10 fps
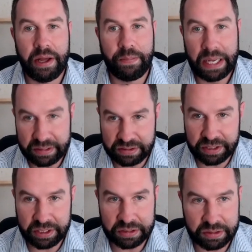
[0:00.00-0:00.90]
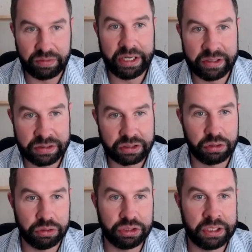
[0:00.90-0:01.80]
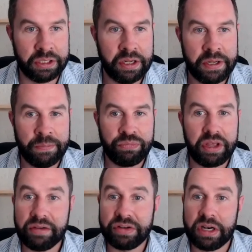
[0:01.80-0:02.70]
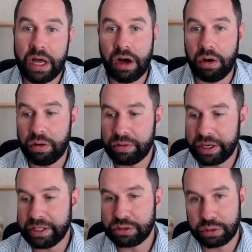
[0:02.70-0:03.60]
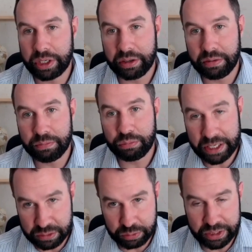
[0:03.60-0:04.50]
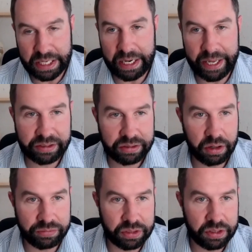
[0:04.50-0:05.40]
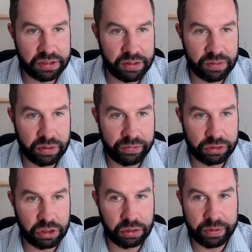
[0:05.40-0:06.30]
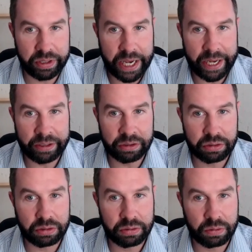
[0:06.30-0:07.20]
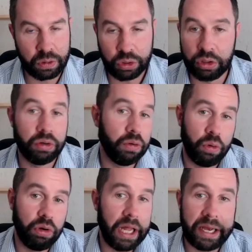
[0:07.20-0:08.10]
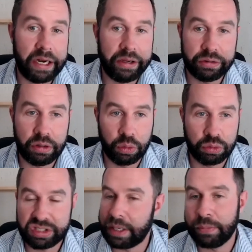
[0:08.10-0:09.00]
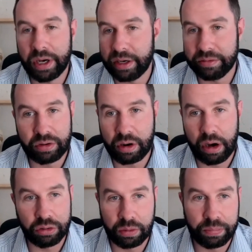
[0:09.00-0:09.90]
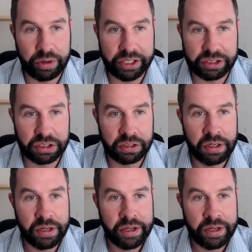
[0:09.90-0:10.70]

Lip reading: Palestinian civilians, children, given now that Israel has retaliated after the 7th of October and could in all likelihood launch some kind of ground operation